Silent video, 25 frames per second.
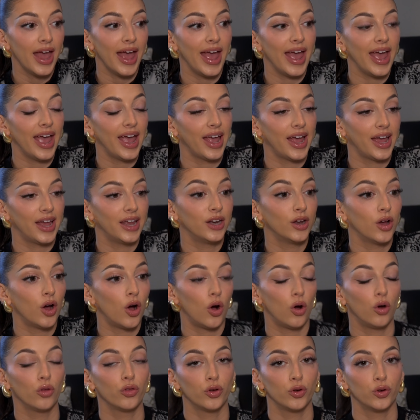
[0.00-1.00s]
And
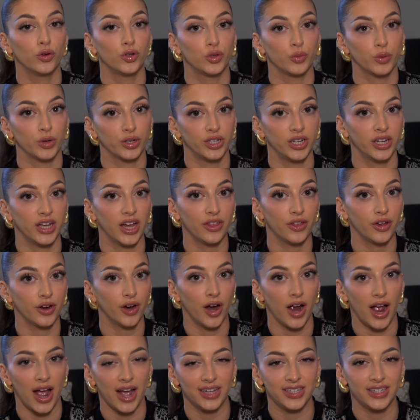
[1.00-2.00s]
all those work together.
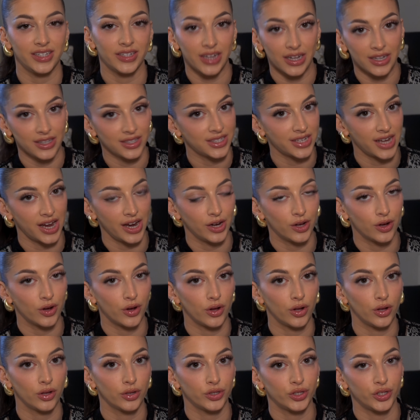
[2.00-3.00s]
I skin
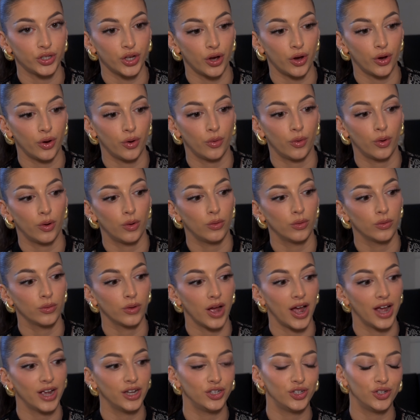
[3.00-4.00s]
cycle, so
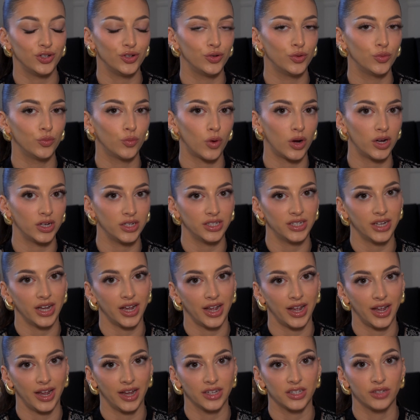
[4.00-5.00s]
I do 1
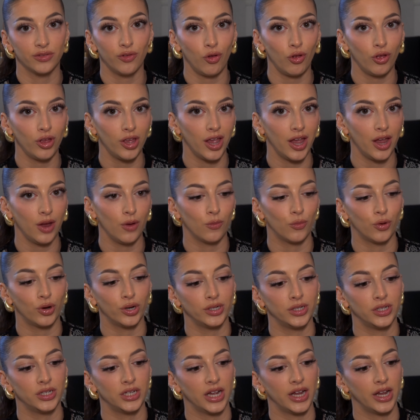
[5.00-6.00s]
day exfoliate,
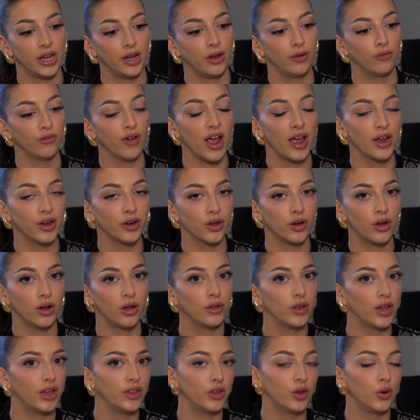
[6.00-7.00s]
1 day
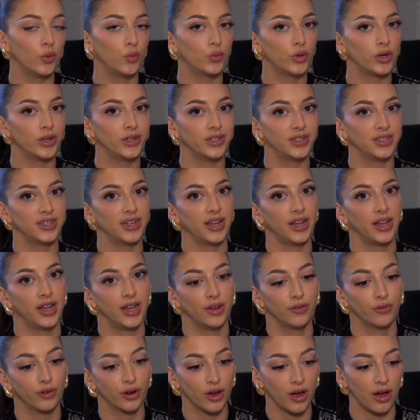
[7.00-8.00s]
retinol, and then 1
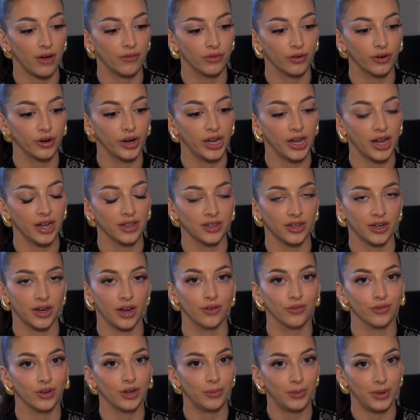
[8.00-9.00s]
day recovery, and then
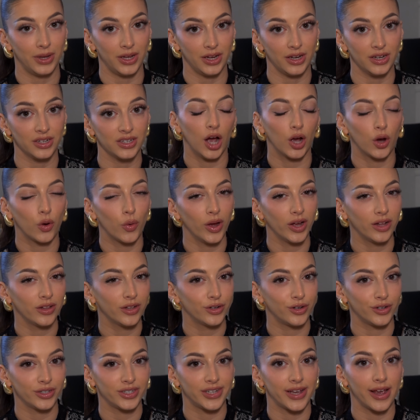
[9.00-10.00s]
I repeat. A quick
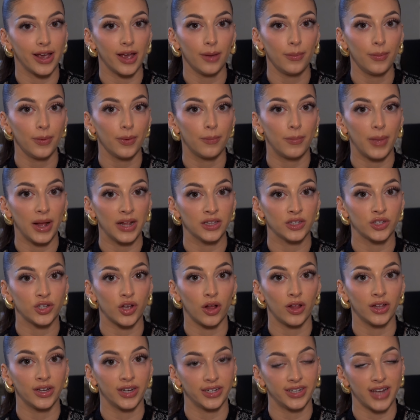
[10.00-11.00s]
little tip,
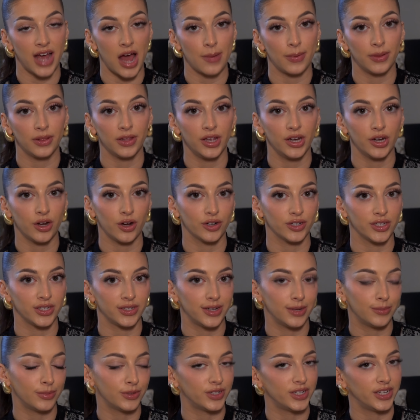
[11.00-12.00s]
benzoyl and adapalene are
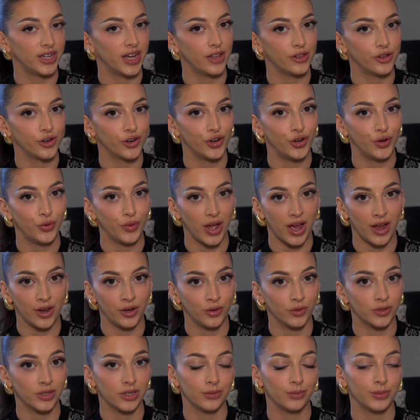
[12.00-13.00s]
stable together. You can
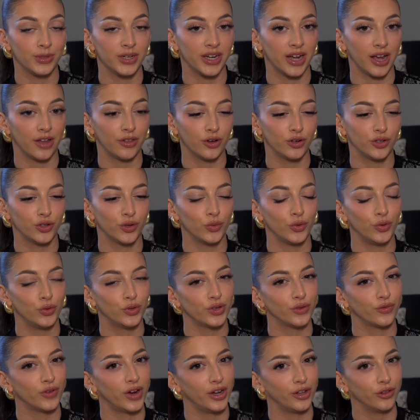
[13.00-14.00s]
use them together. Don't use
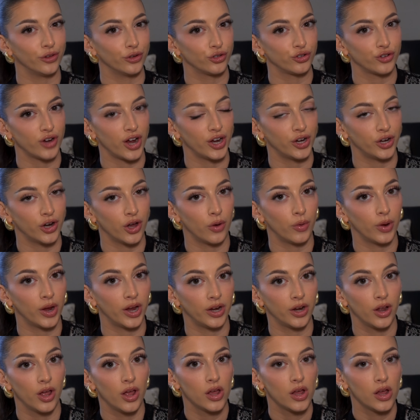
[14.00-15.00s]
a regular
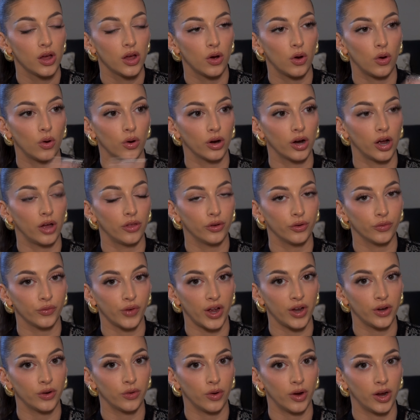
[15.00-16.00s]
tretinoin or other
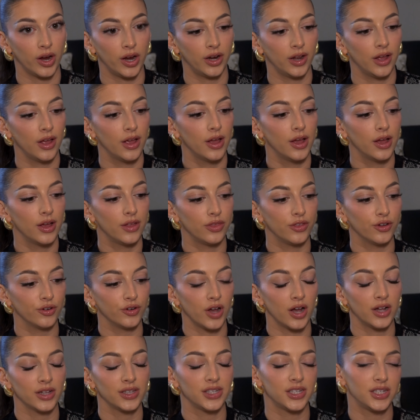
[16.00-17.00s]
retinoid. They're
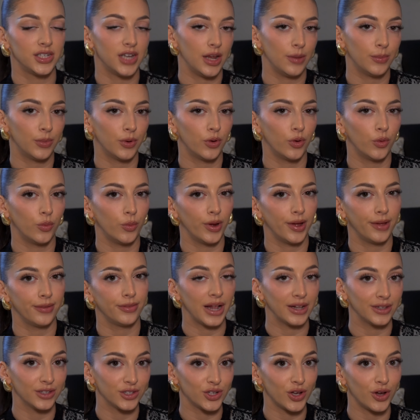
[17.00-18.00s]
not stable with
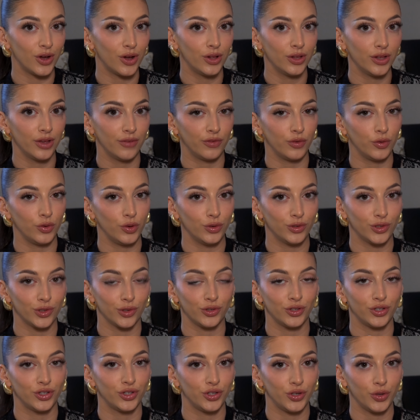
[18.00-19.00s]
benzoyl. If you use
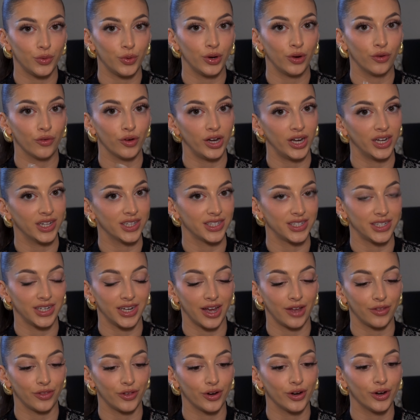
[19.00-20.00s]
those 2 ingredients
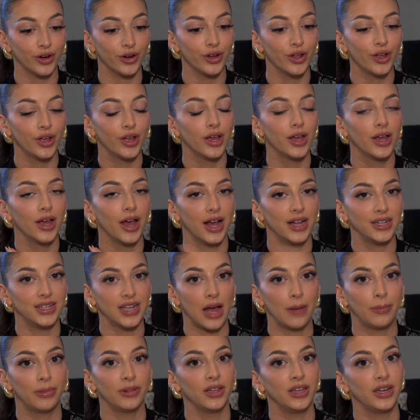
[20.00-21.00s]
together,
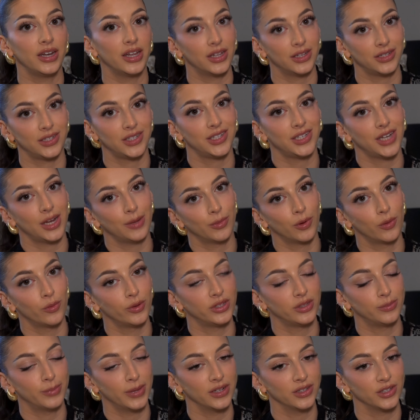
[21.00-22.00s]
adapalene is stable
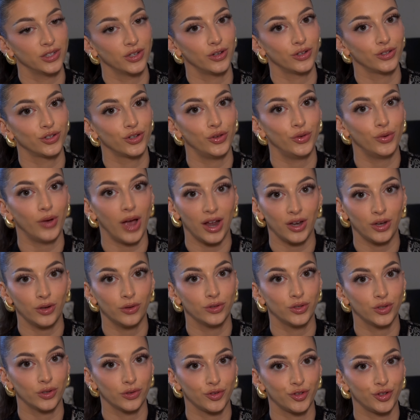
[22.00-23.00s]
with benzoyl, so you can
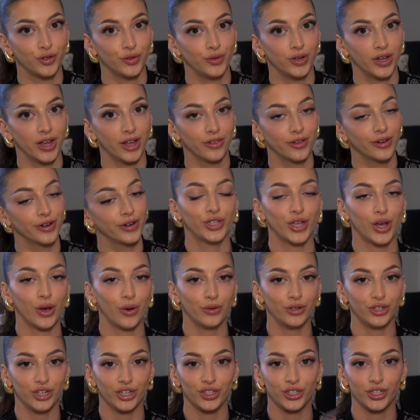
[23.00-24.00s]
use those 2 together.
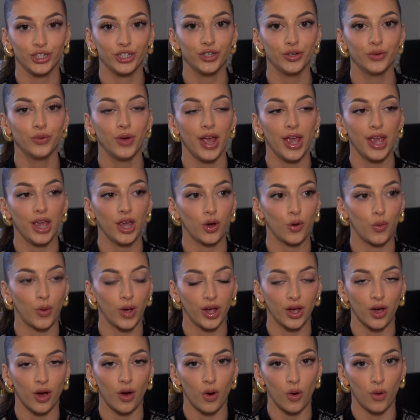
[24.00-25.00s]
So just to do a
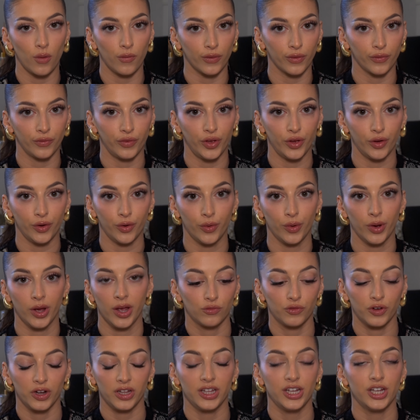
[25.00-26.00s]
quick overview,
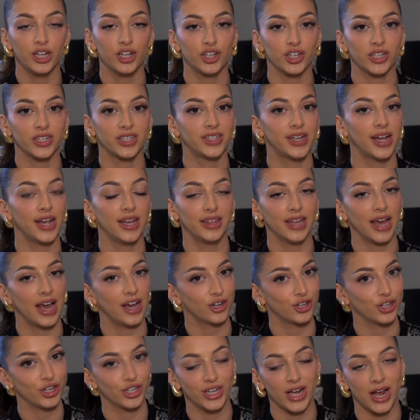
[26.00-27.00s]
really just take the
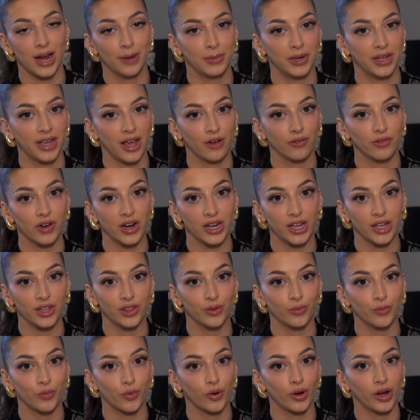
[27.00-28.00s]
extra time to get ready in
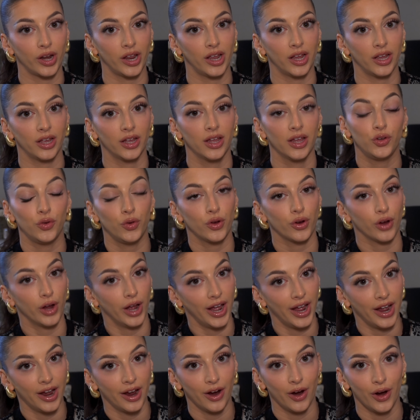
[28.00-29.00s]
the morning. Do your
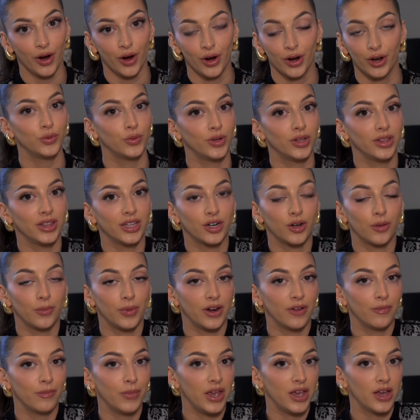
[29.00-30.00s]
hair, do a little
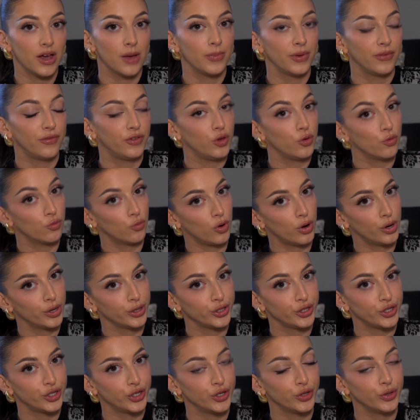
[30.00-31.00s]
bit of makeup if you
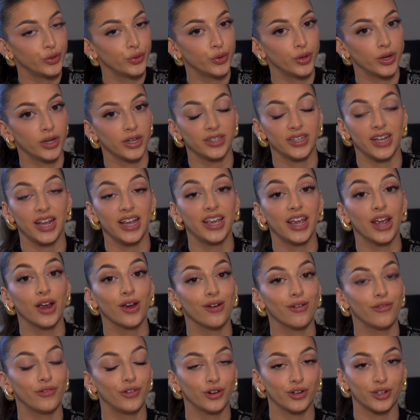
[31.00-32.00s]
want to, take
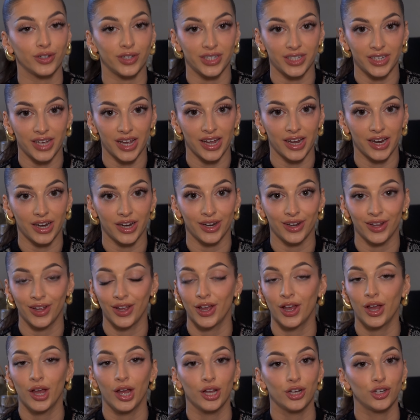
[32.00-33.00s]
care of your skin,
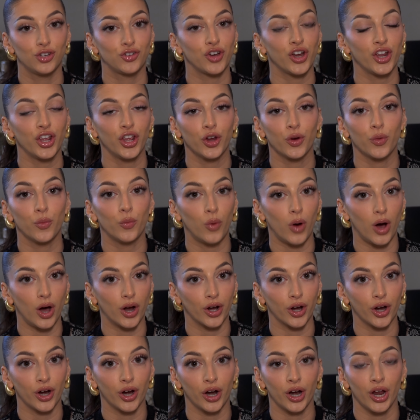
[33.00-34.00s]
drink your
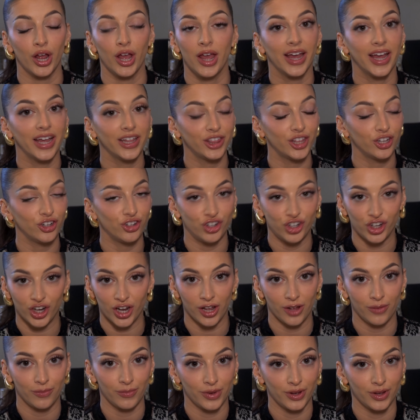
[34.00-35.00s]
water, hit the
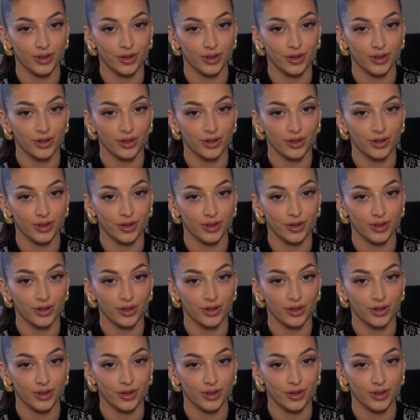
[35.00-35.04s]
gym,